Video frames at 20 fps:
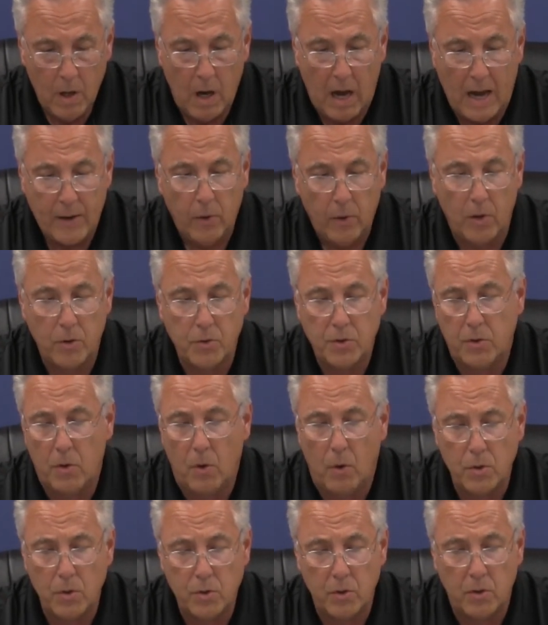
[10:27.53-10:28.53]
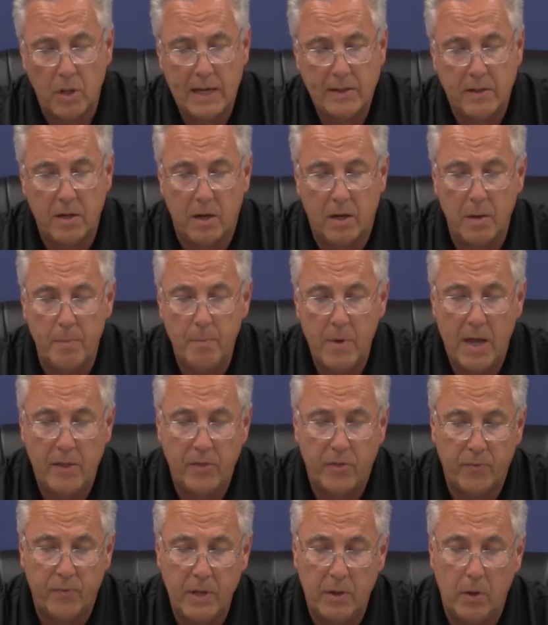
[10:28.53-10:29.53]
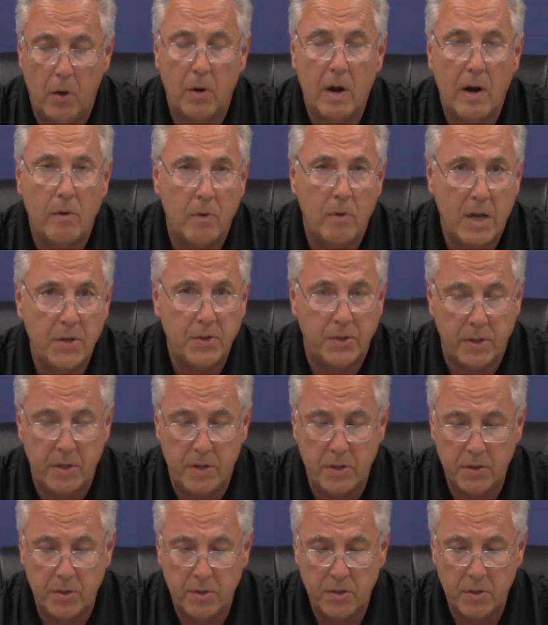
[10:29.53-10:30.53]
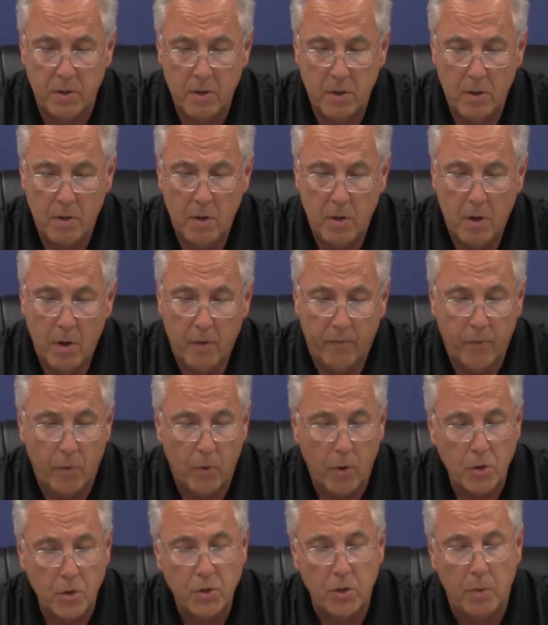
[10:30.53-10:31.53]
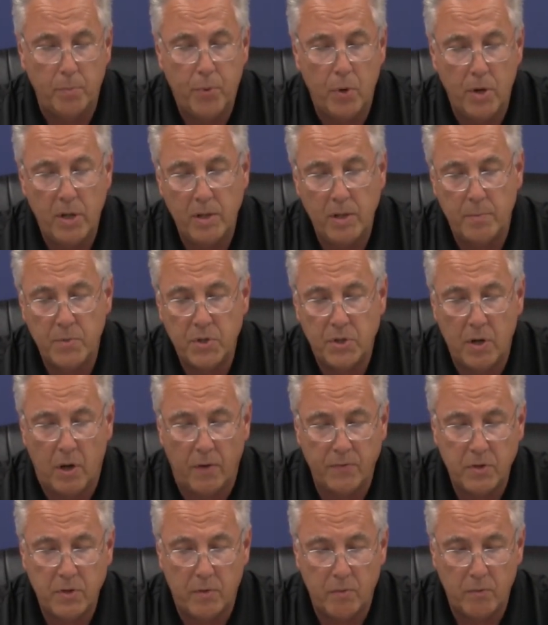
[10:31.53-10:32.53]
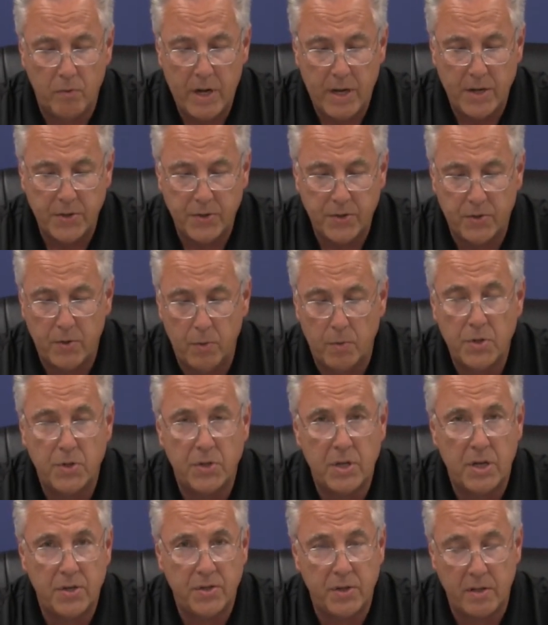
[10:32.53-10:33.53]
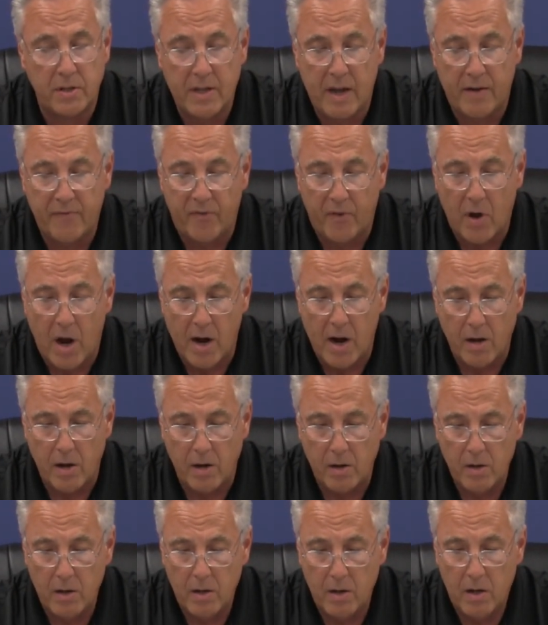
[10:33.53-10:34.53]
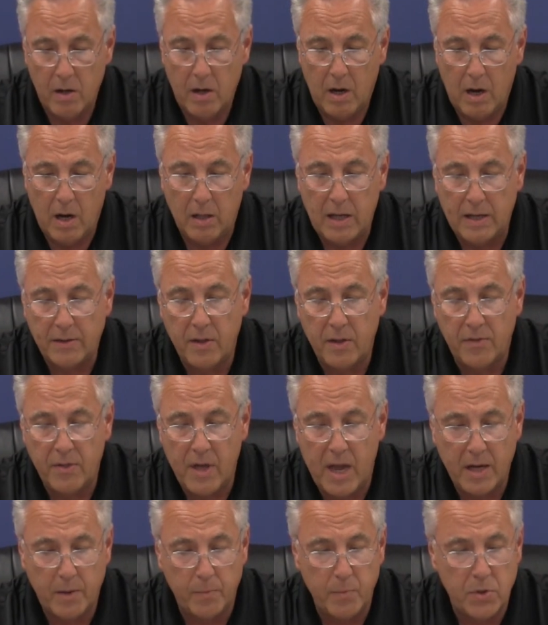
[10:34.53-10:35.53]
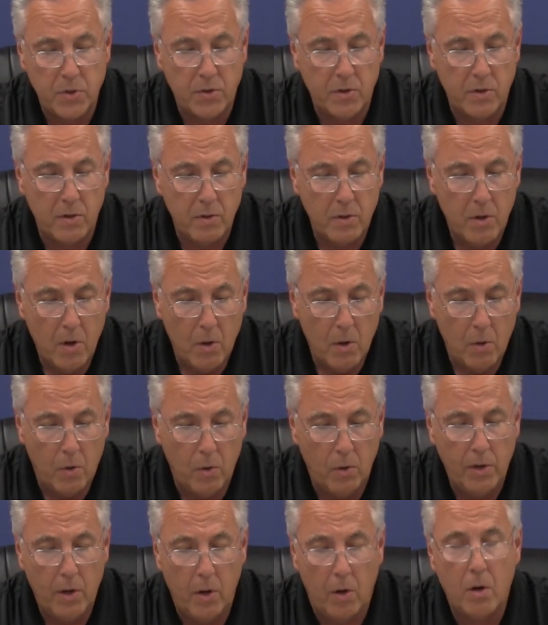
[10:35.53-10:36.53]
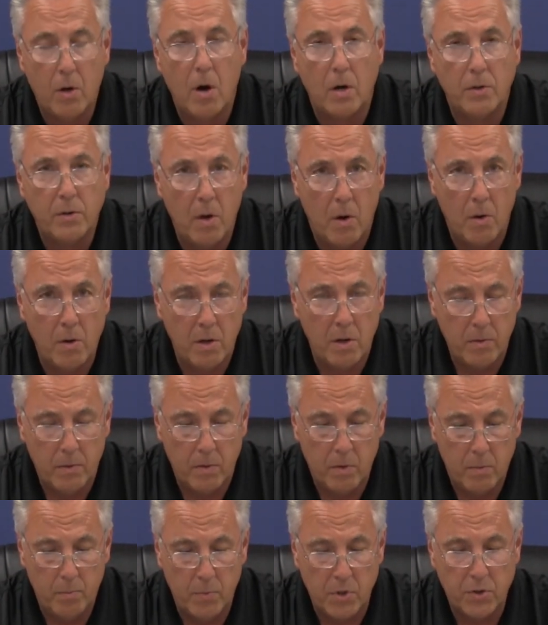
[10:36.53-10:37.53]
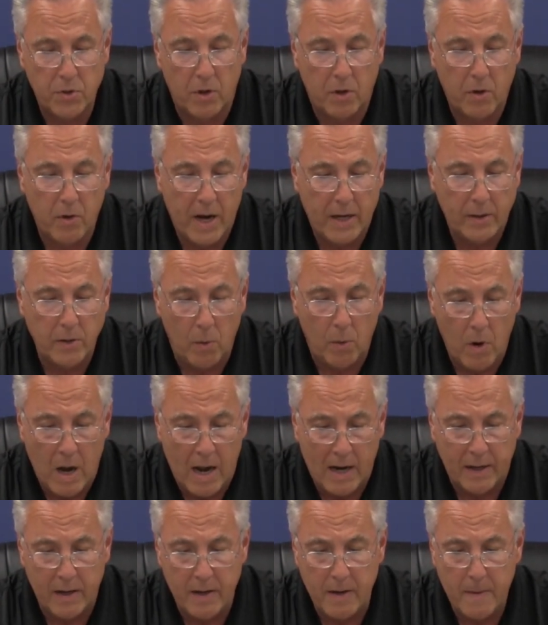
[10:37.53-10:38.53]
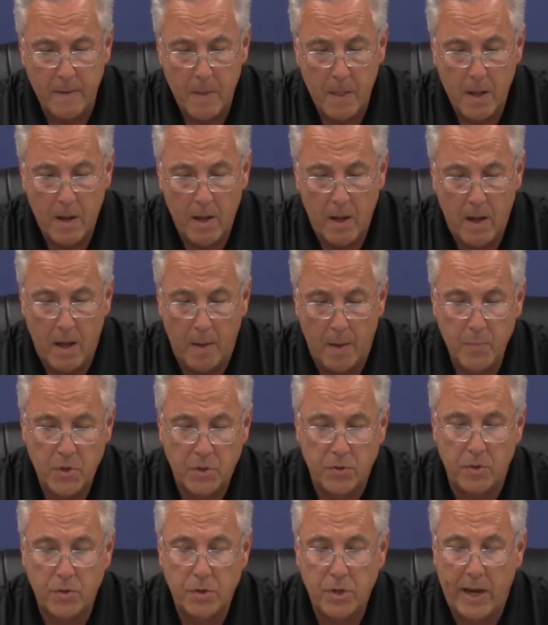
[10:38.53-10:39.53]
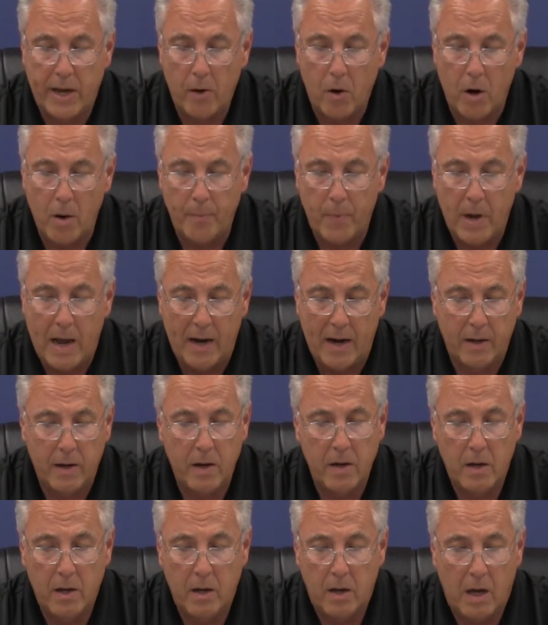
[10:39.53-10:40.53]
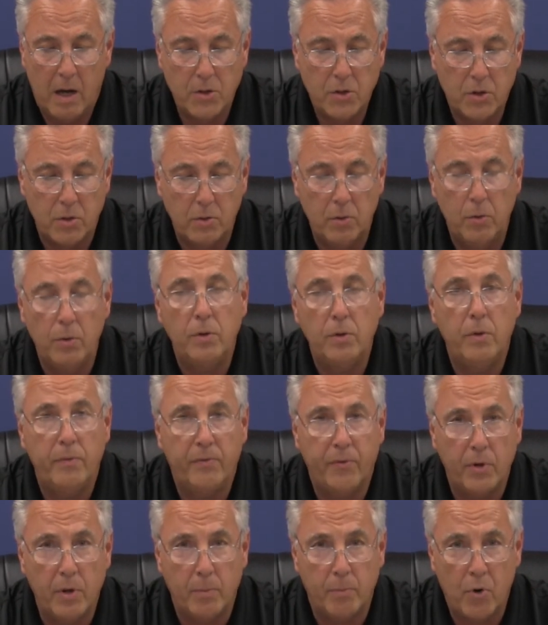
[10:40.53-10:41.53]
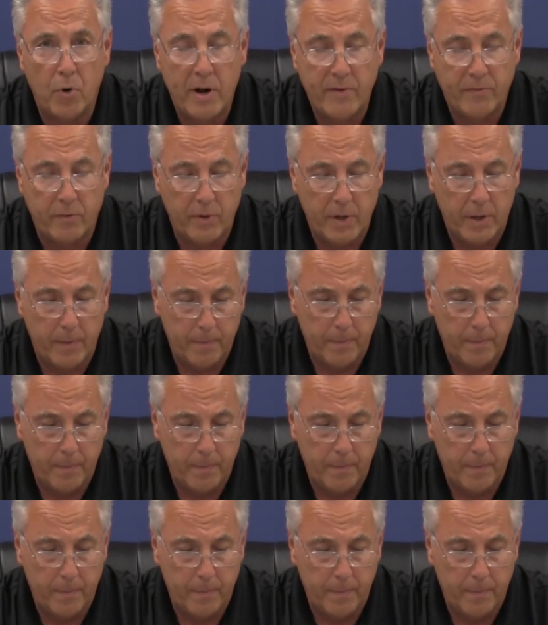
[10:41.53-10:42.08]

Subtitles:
I'd also like to commend 3 Lodi residents for also putting themselves at risk to assist at that fire. I'd like to thank Mr. Julio Cardona, Mr. Greg Nowacki, and Mr. J.R. Back. I salute you for your bravery.